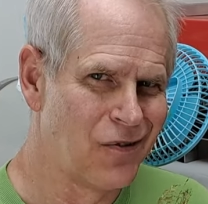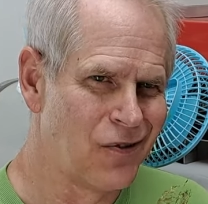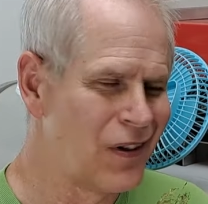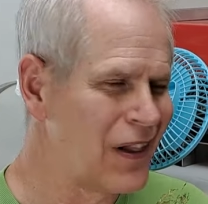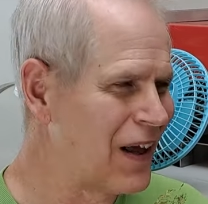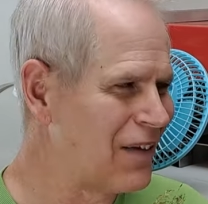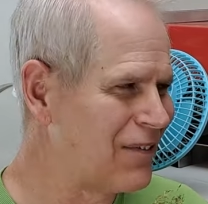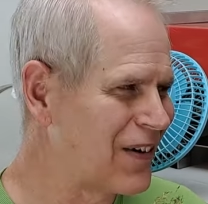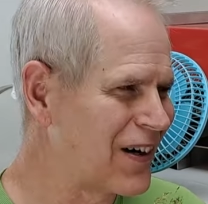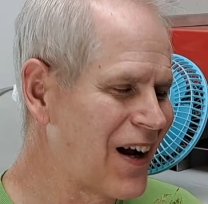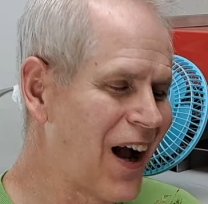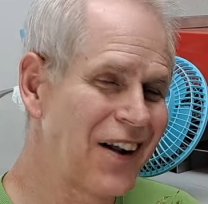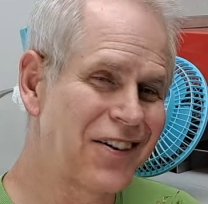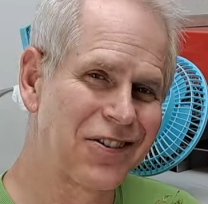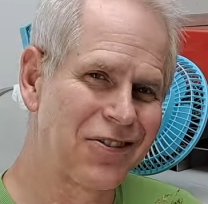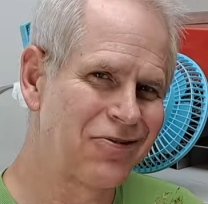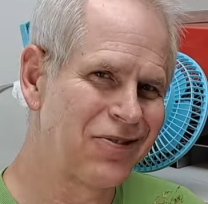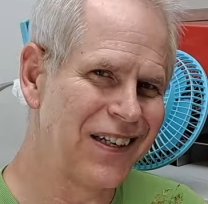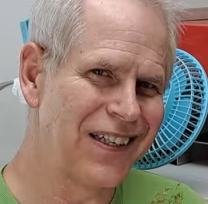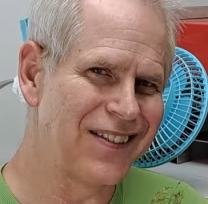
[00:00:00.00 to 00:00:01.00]
Well, I forgot
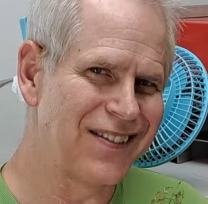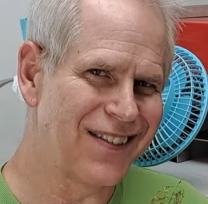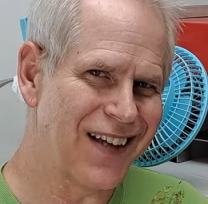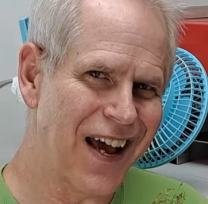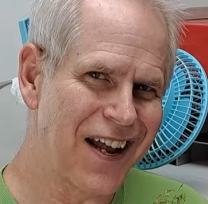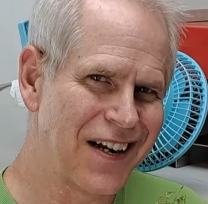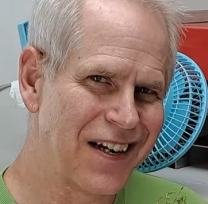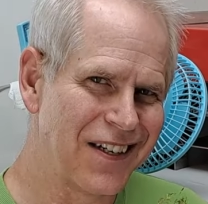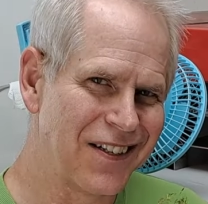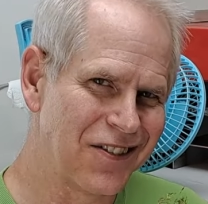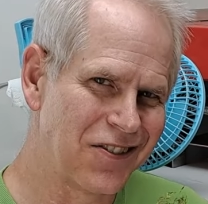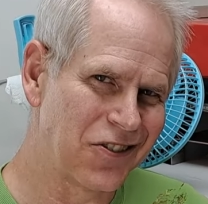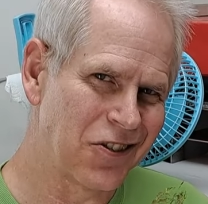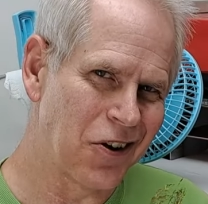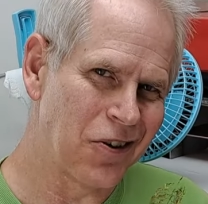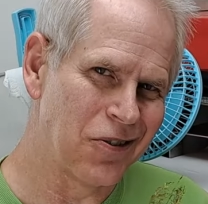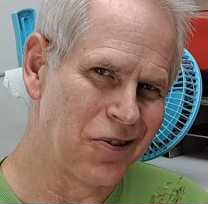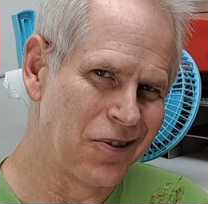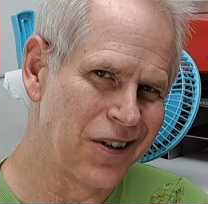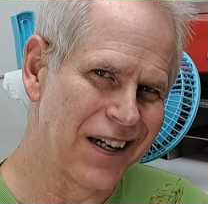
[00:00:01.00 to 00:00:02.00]
to reset it,
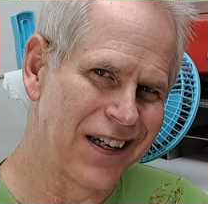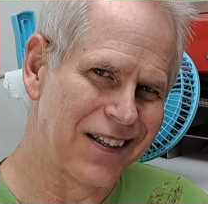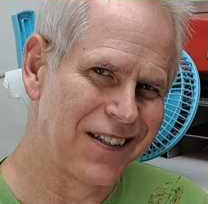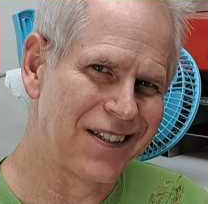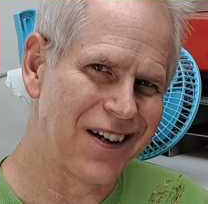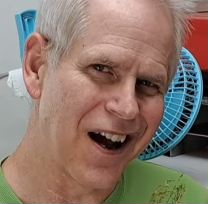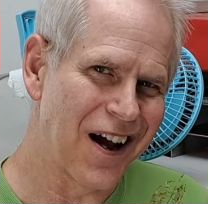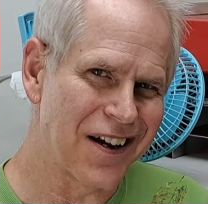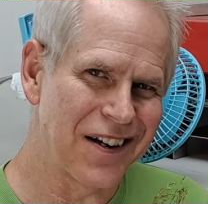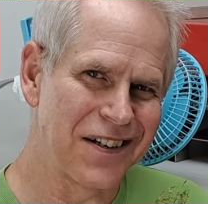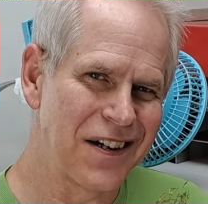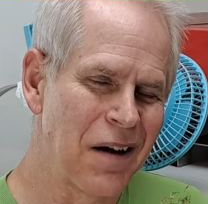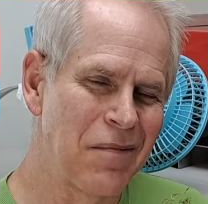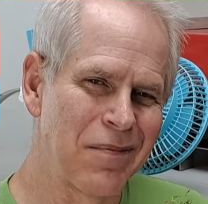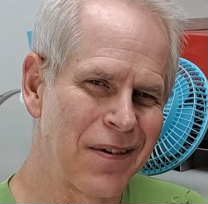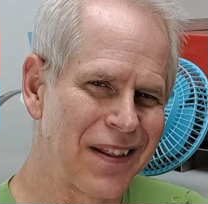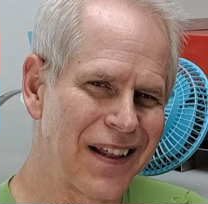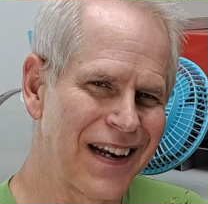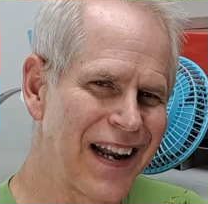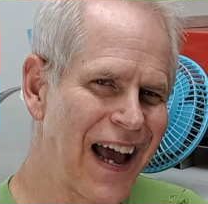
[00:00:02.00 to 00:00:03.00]
so it's got a
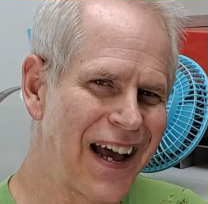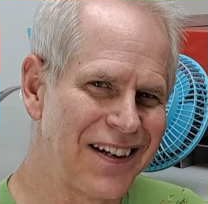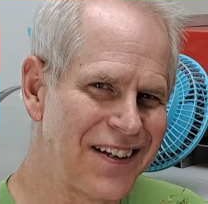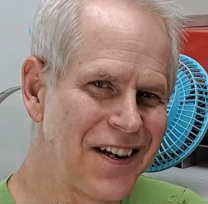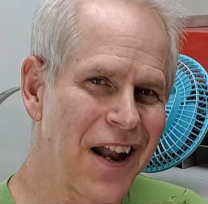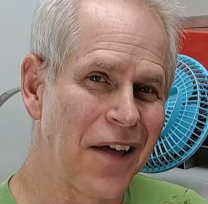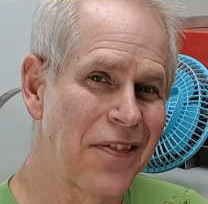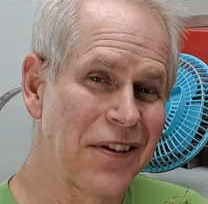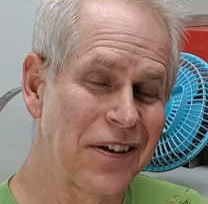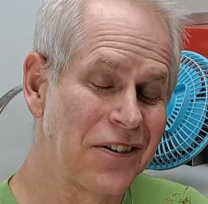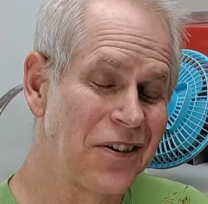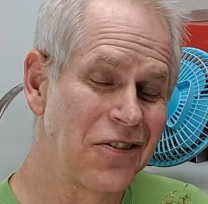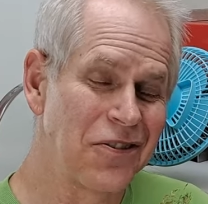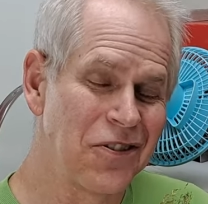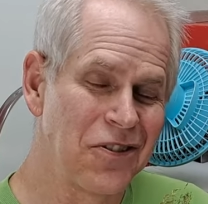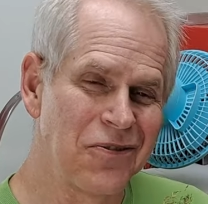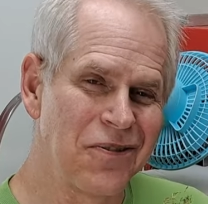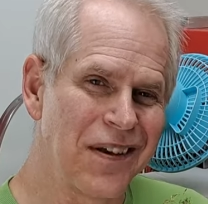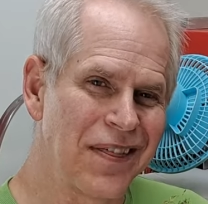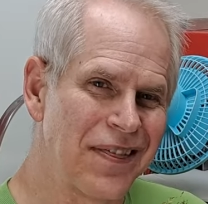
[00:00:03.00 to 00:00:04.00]
number that had nothing to
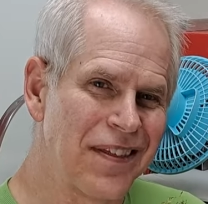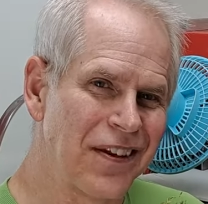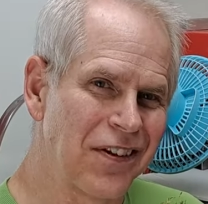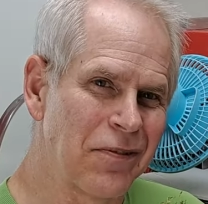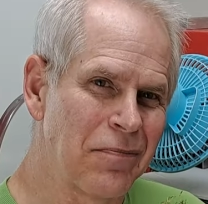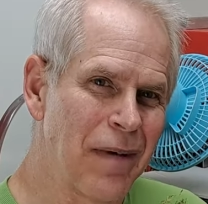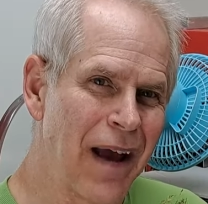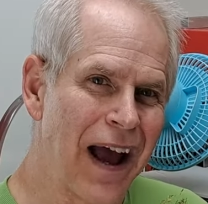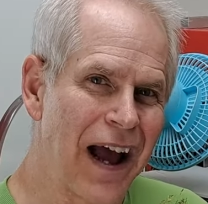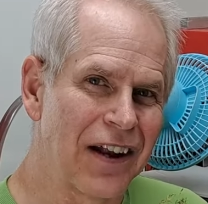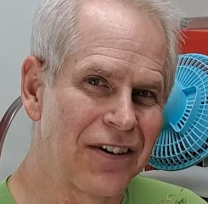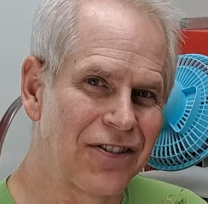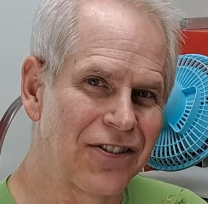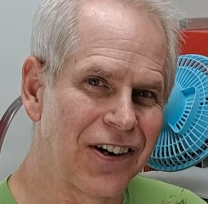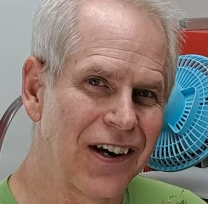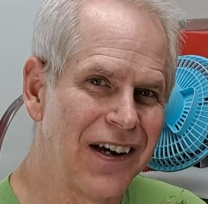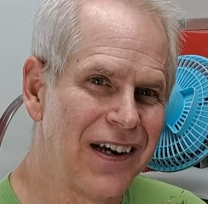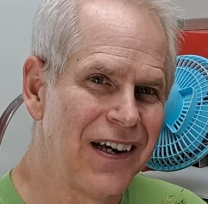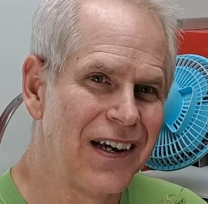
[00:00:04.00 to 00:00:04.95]
do with this batch.